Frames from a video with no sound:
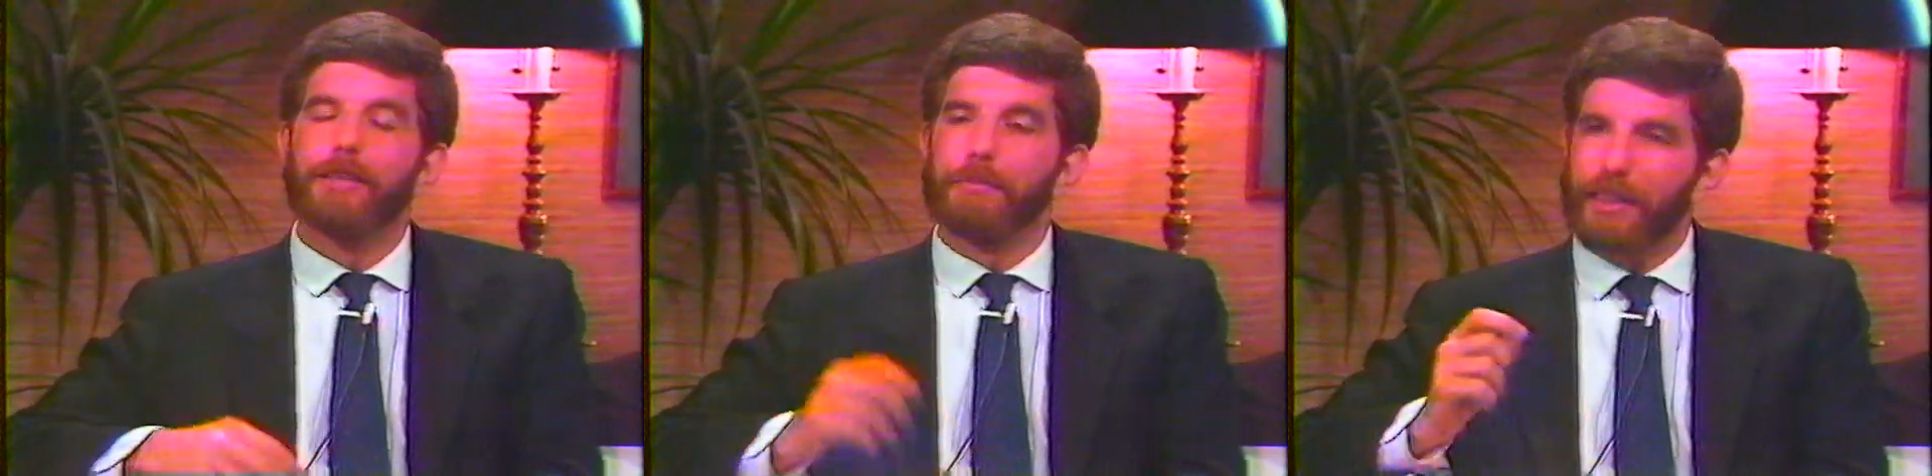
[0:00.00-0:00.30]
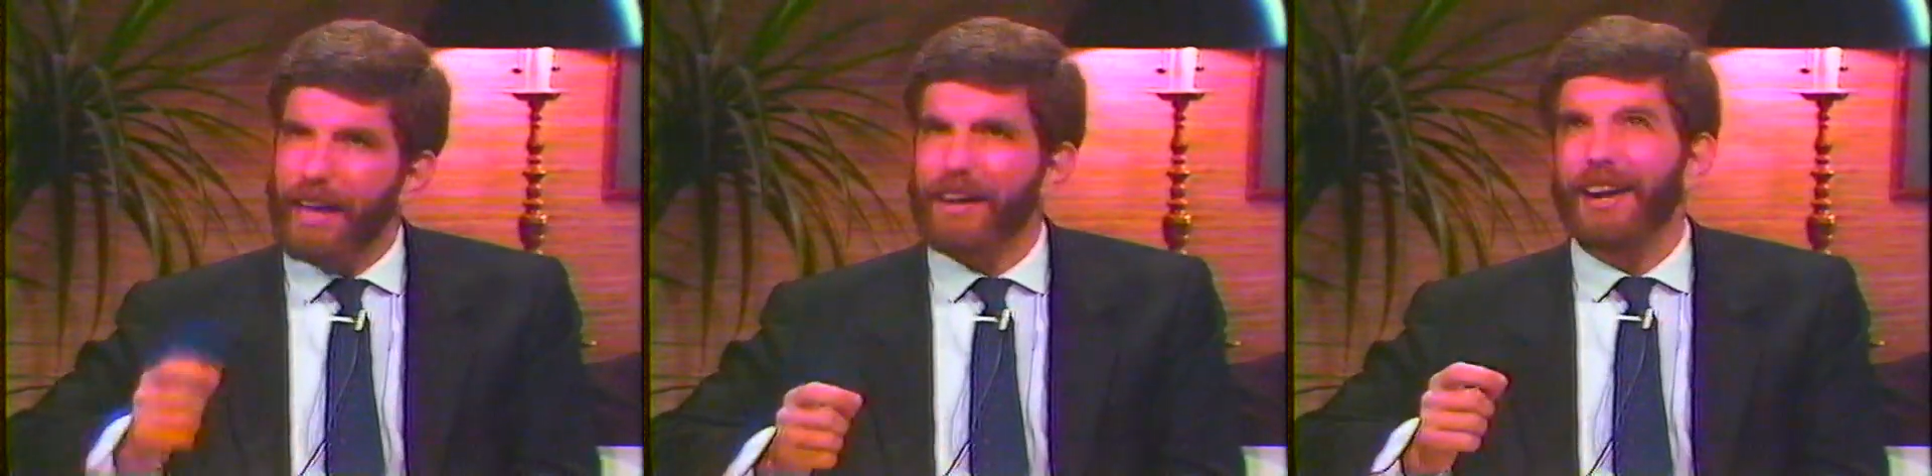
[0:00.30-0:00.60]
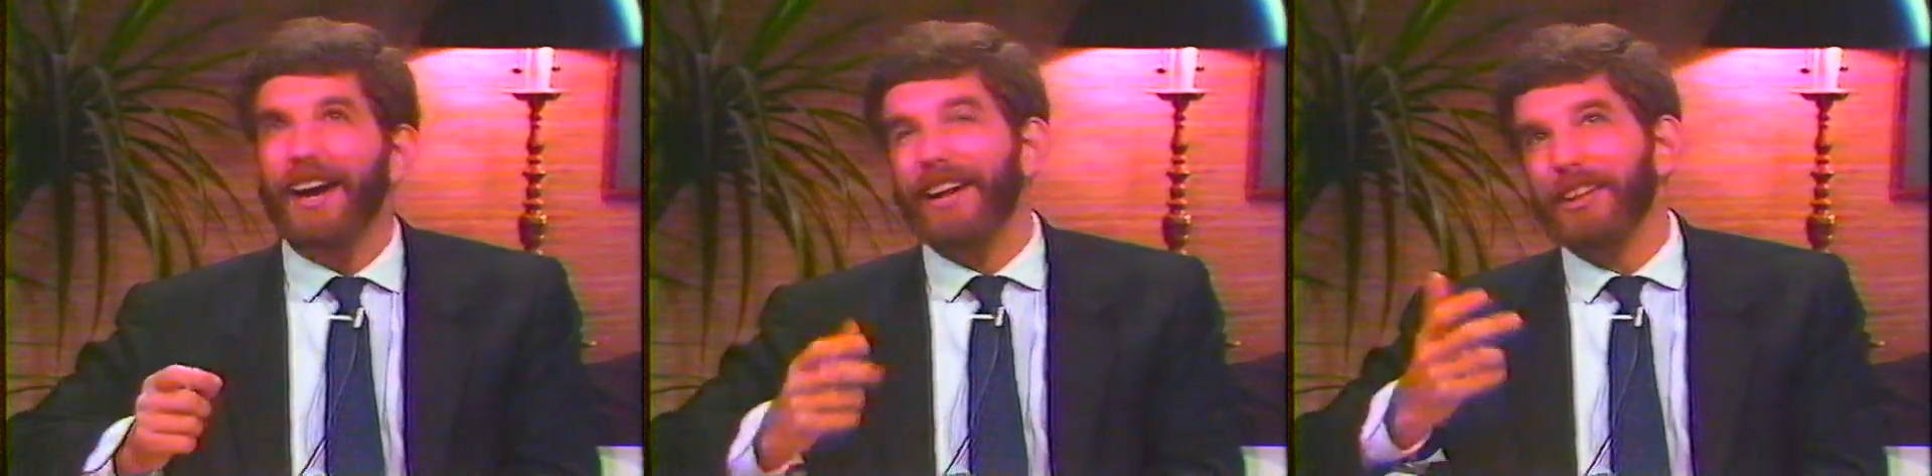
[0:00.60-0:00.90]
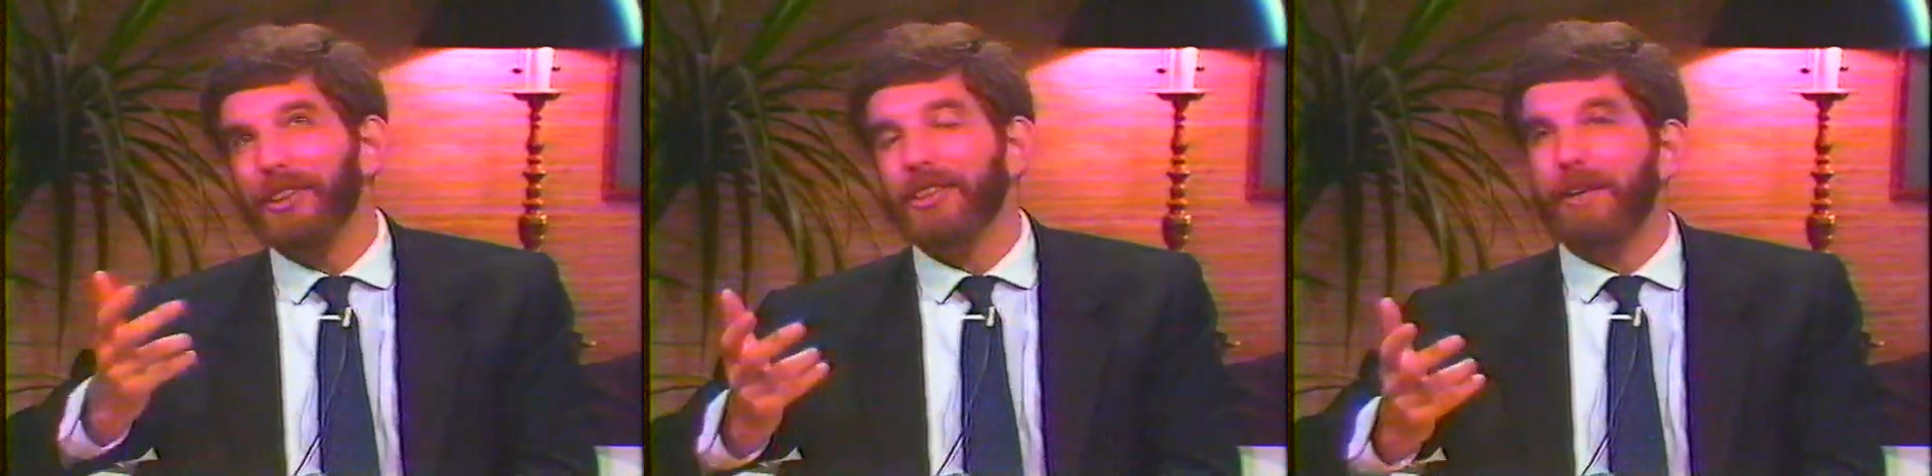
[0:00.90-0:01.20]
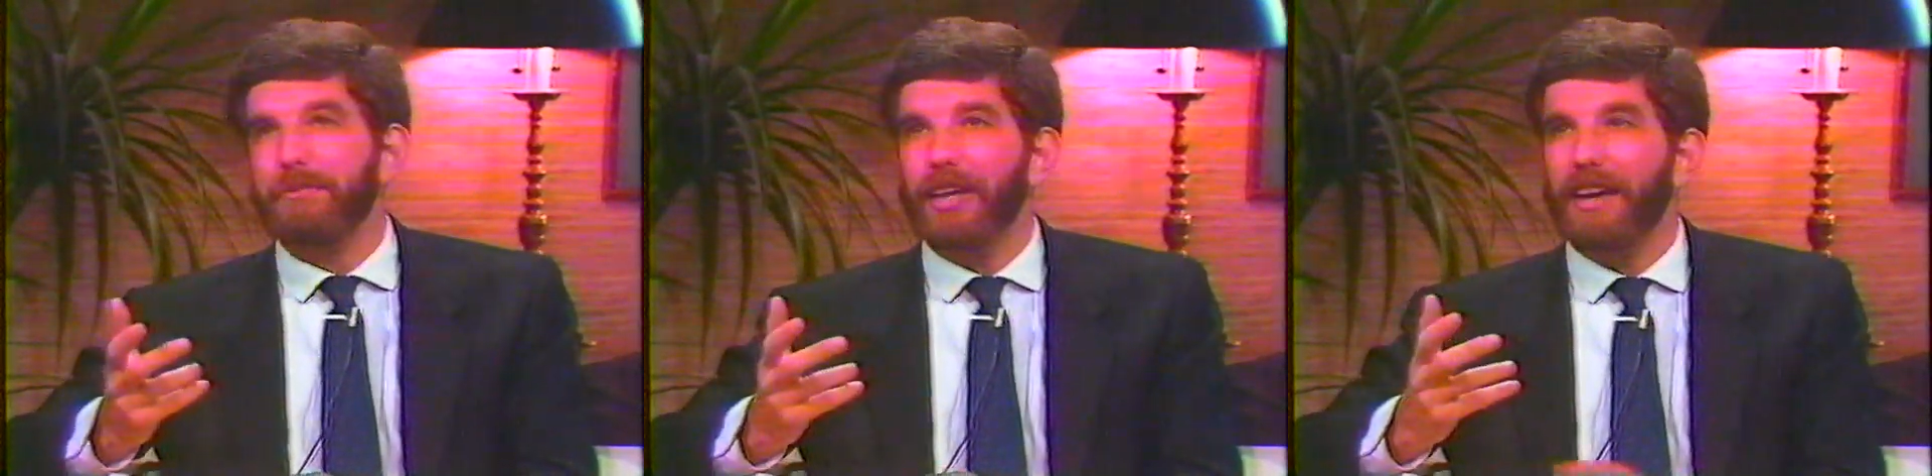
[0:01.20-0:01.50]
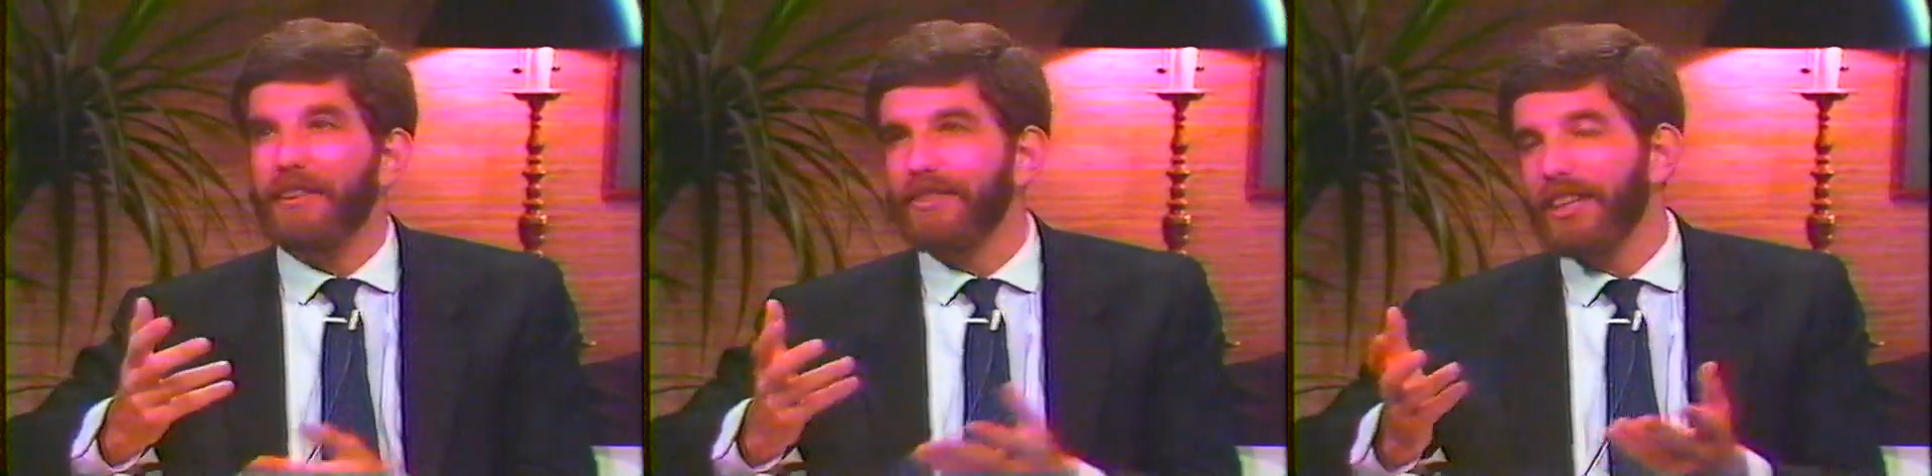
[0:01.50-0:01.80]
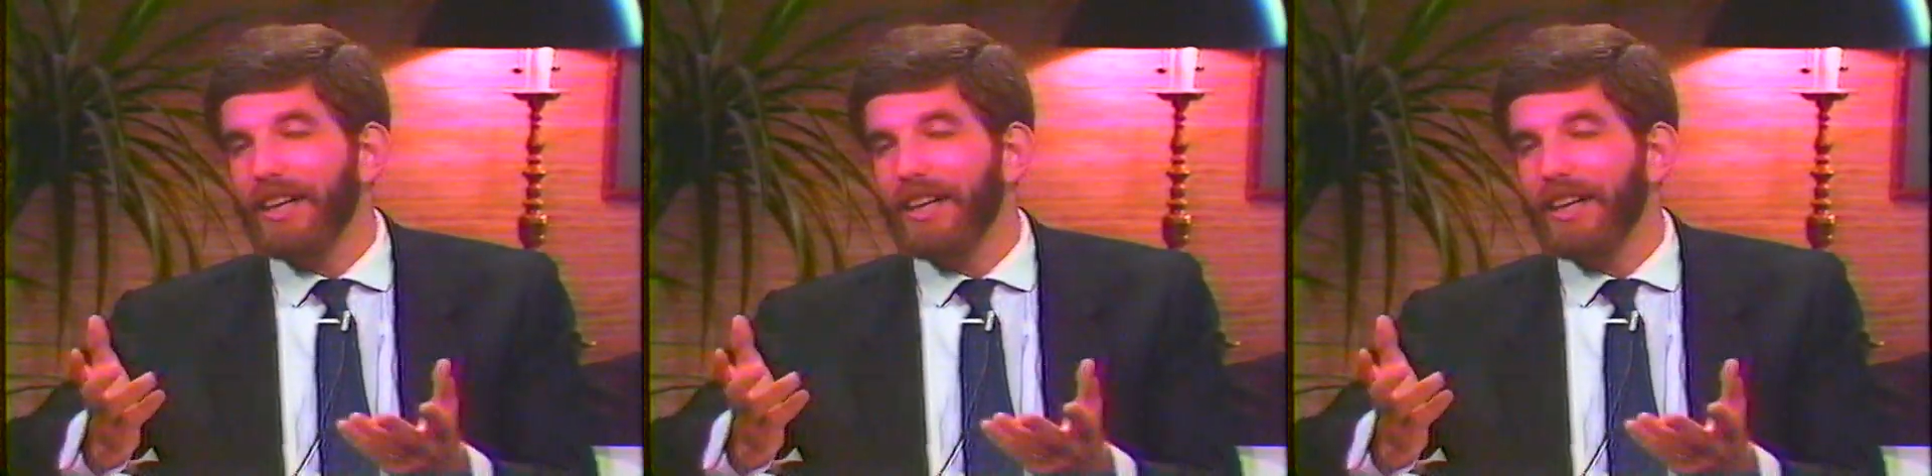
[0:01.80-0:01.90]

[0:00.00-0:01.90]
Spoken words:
But that night, I looked up to heaven,